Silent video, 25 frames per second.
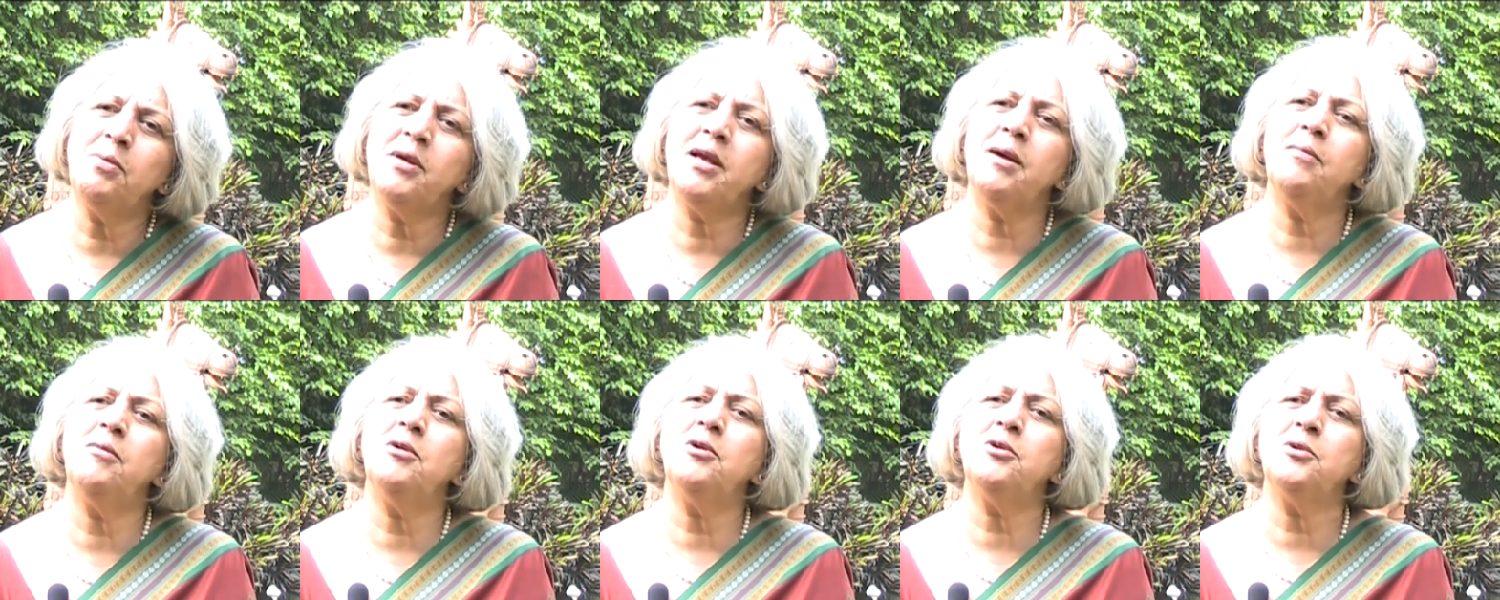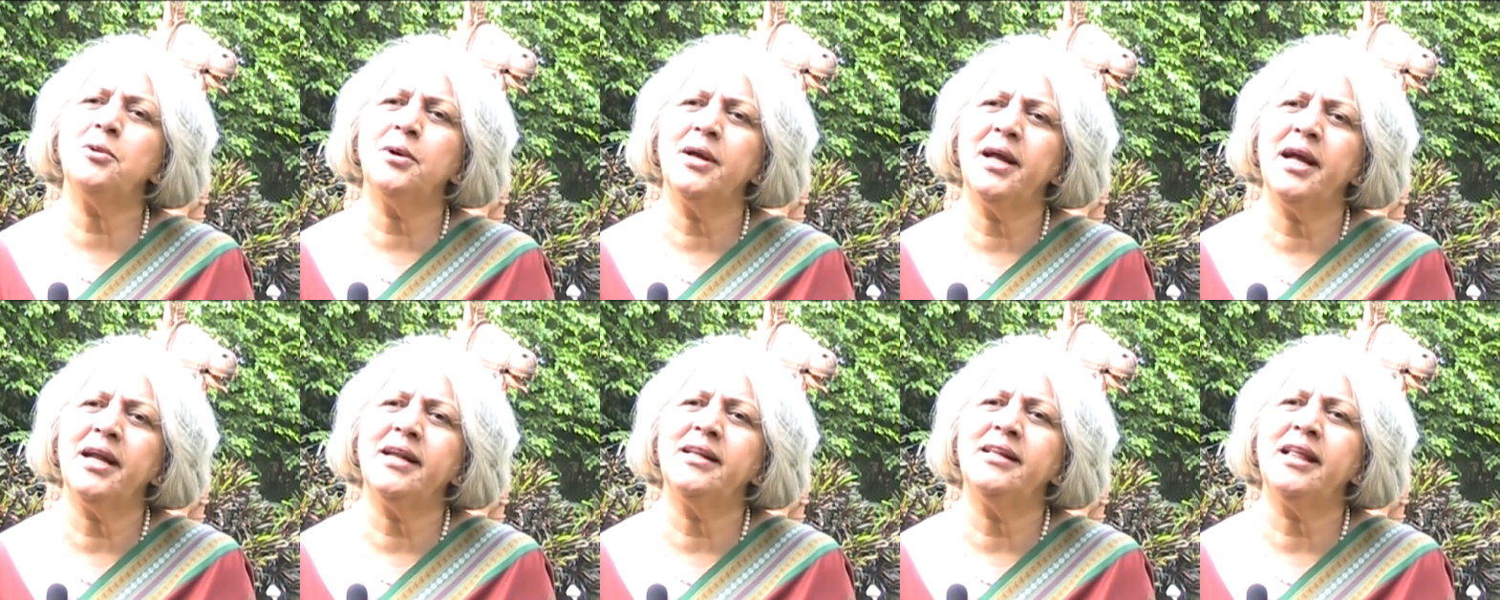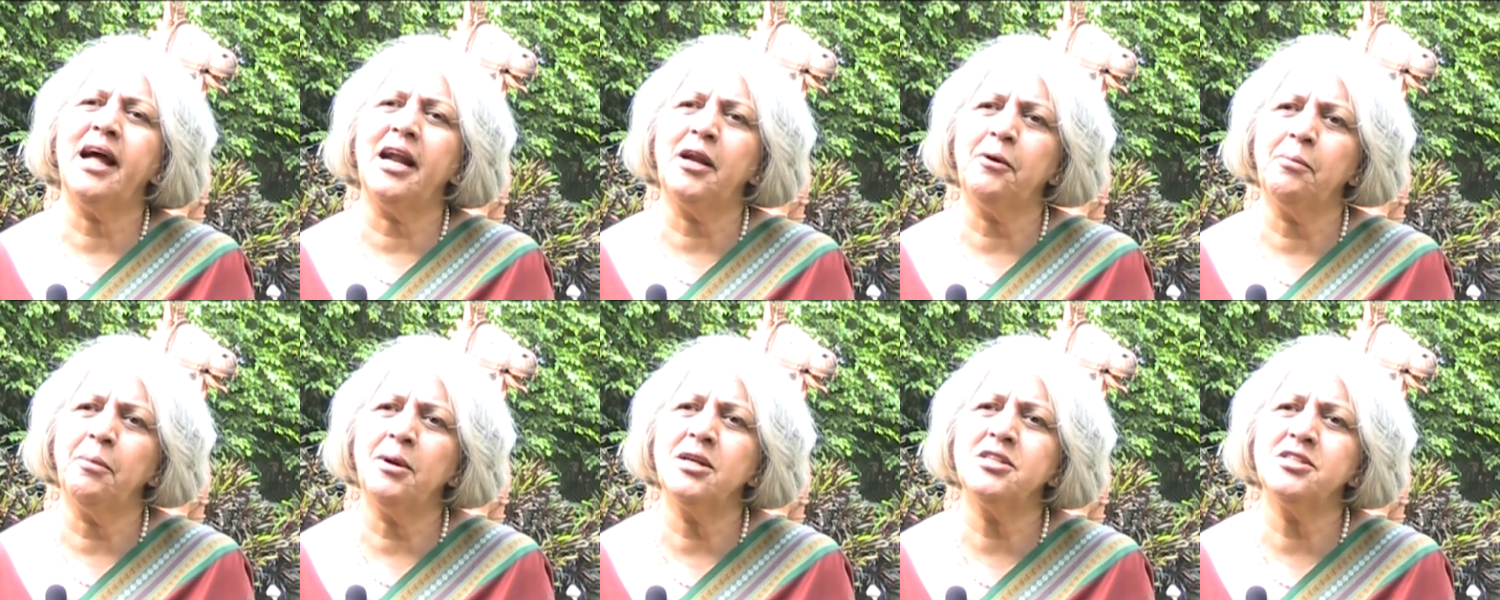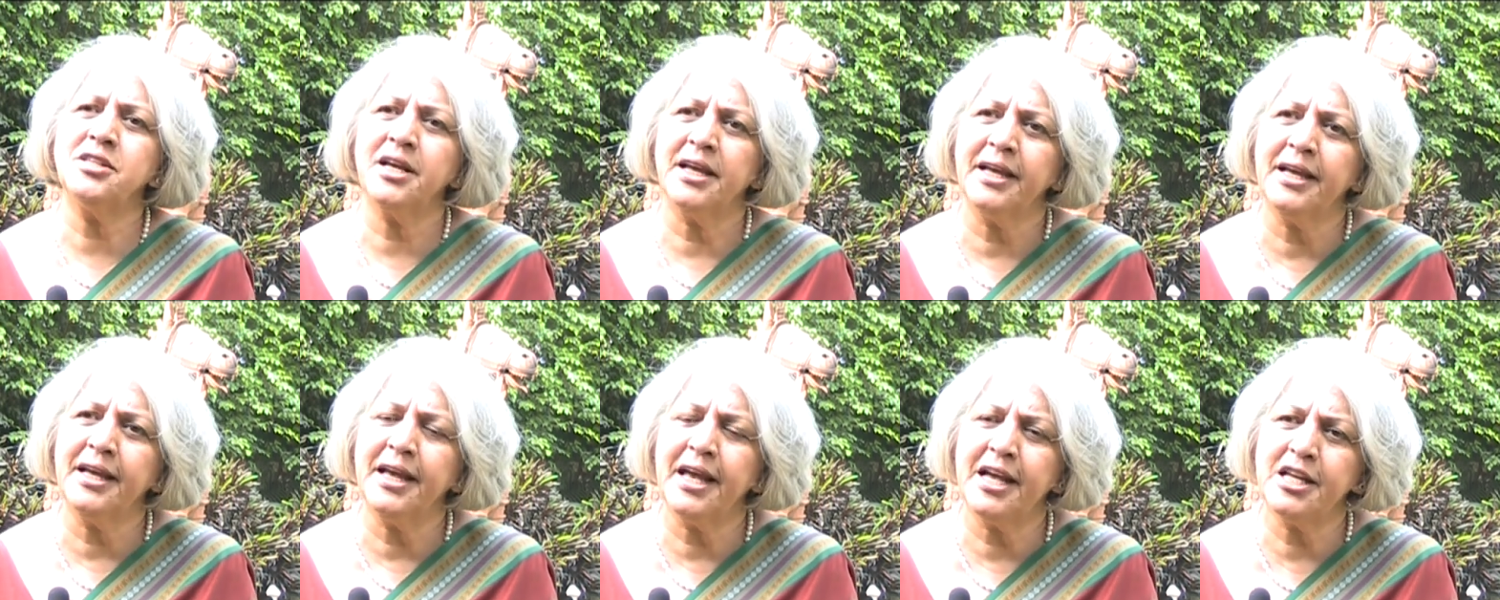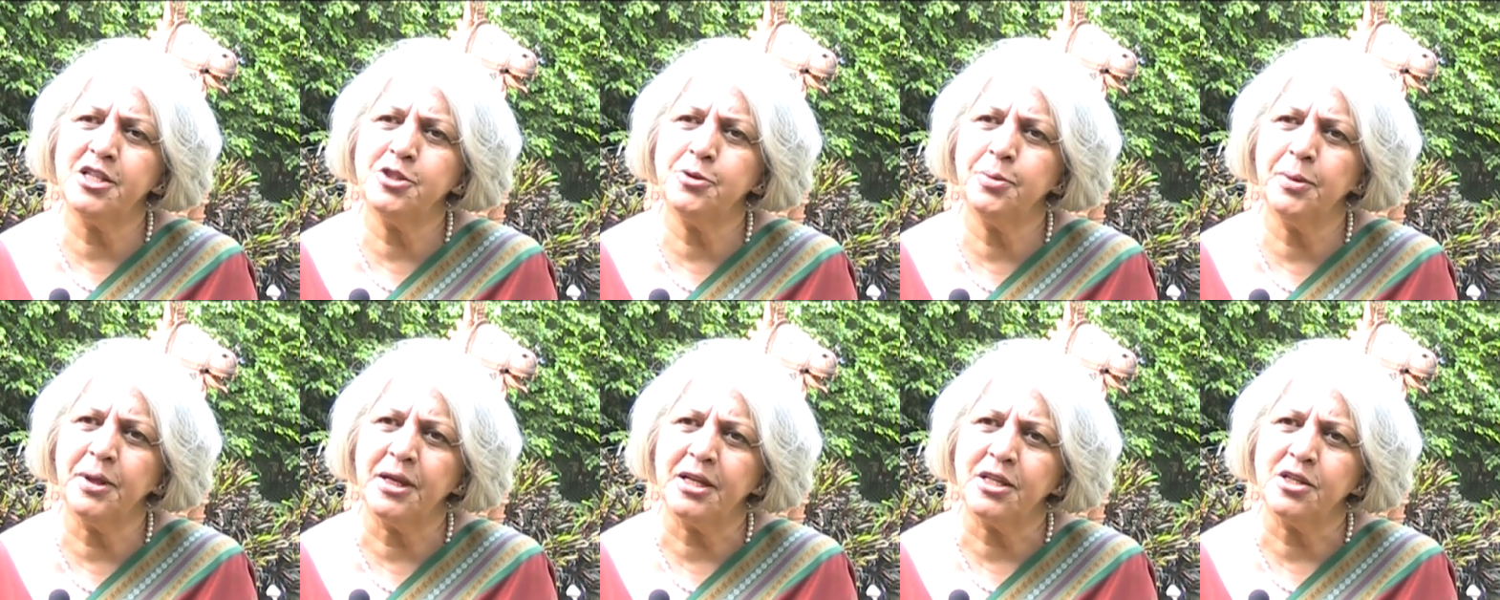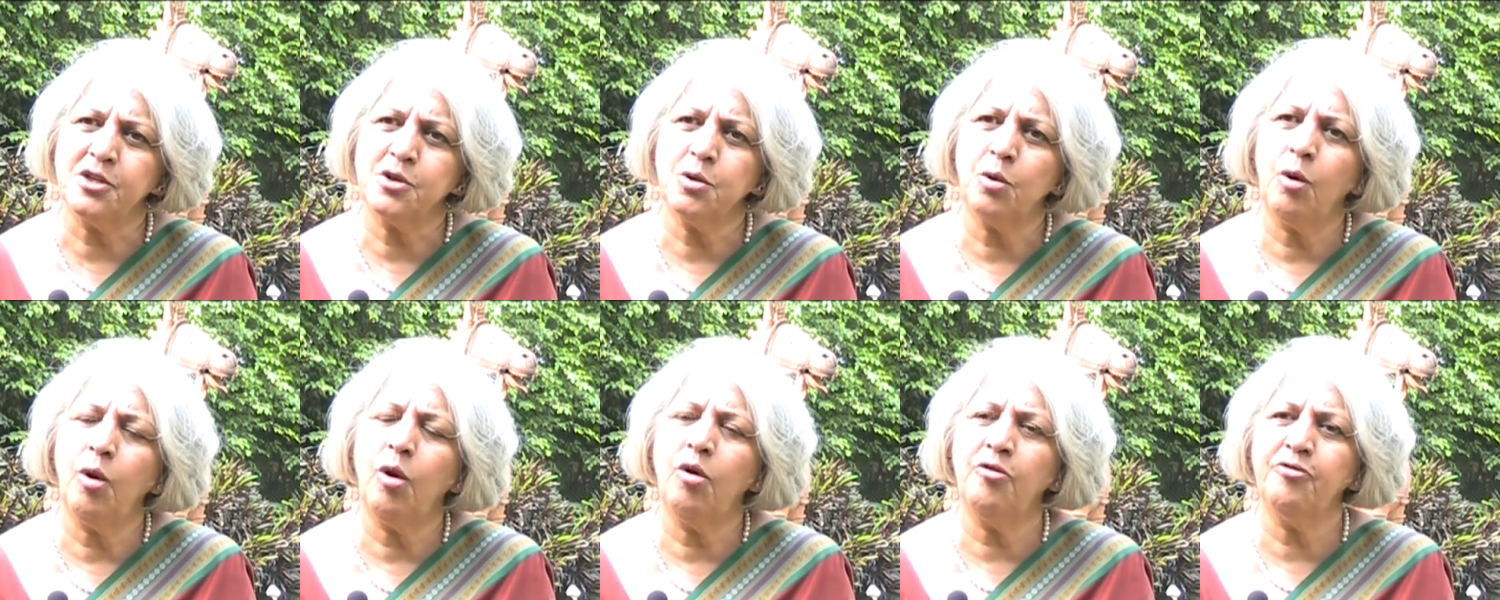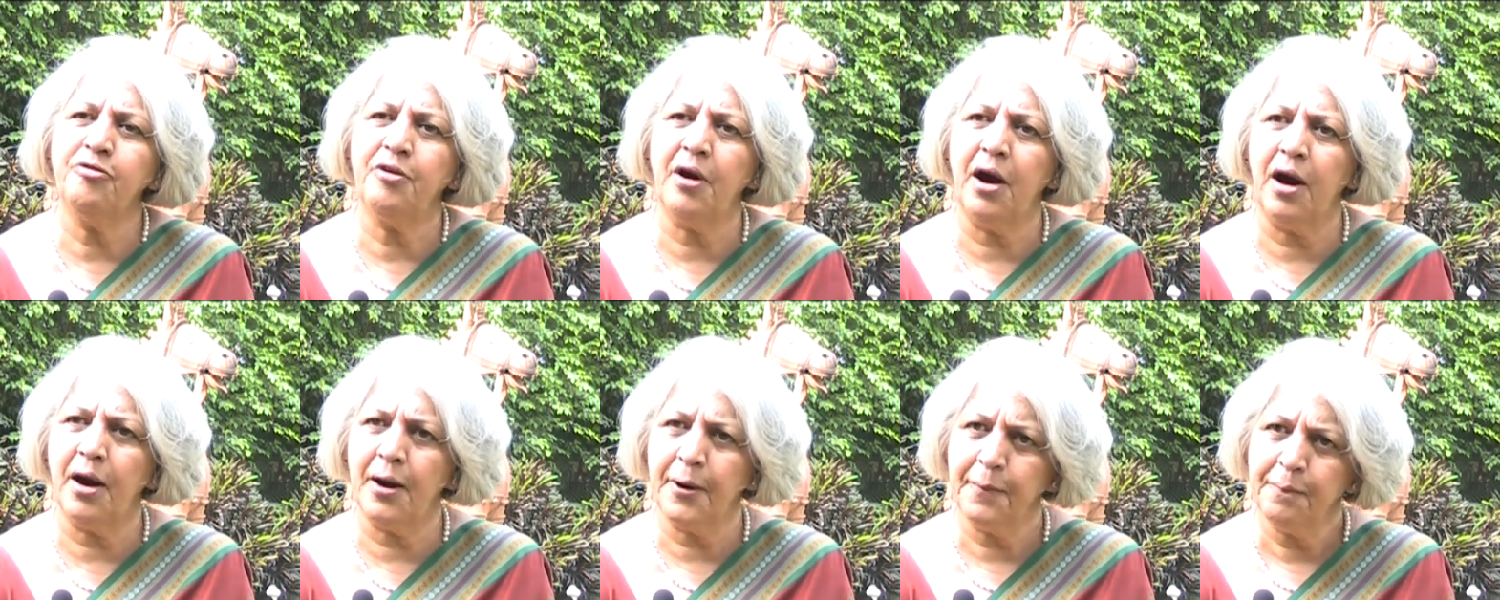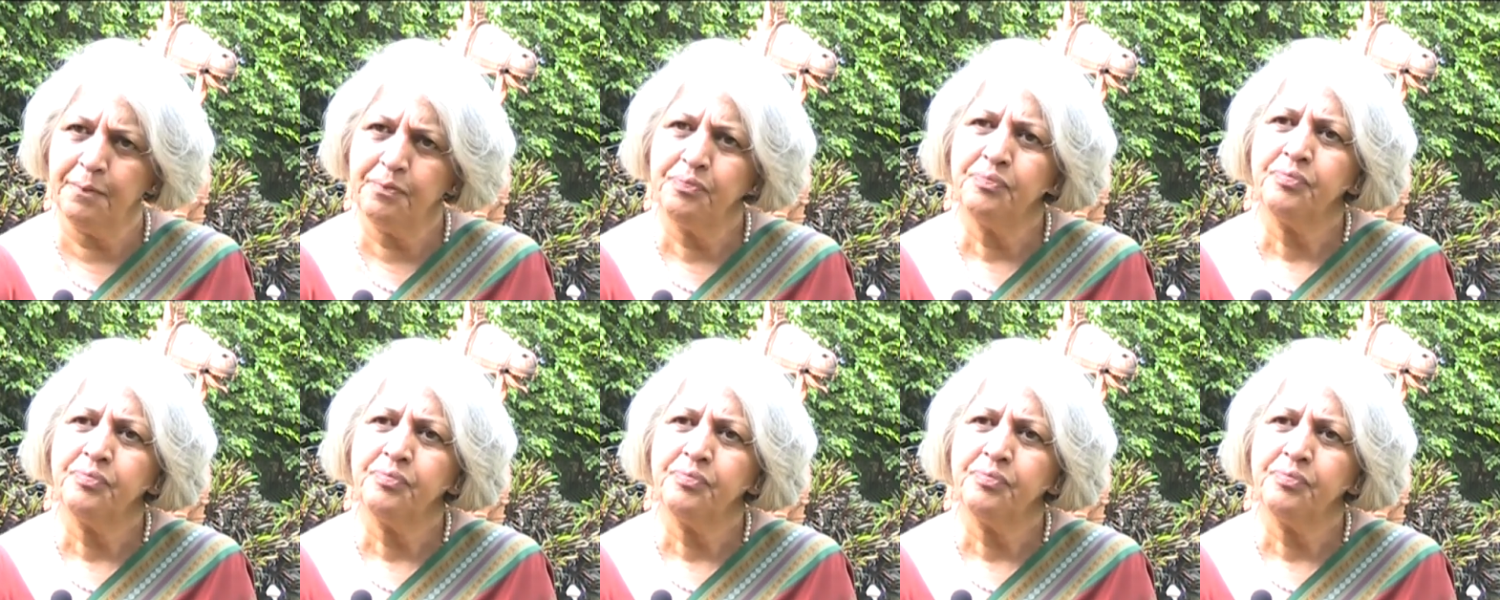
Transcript: be able to get that much engagement of our